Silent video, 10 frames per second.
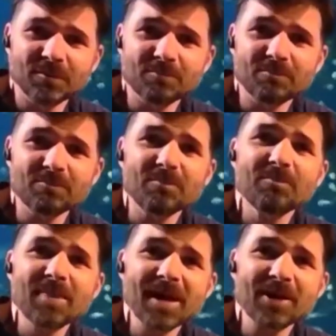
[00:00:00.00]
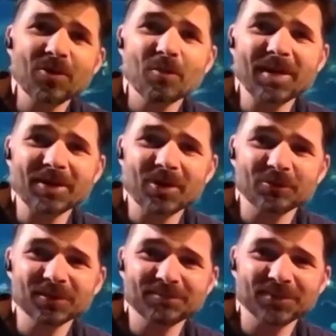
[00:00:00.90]
may or may not
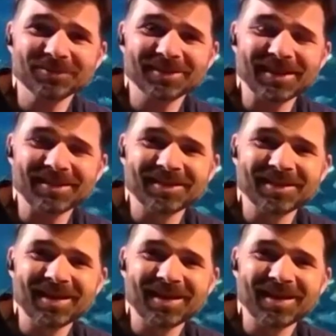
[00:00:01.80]
respond to that.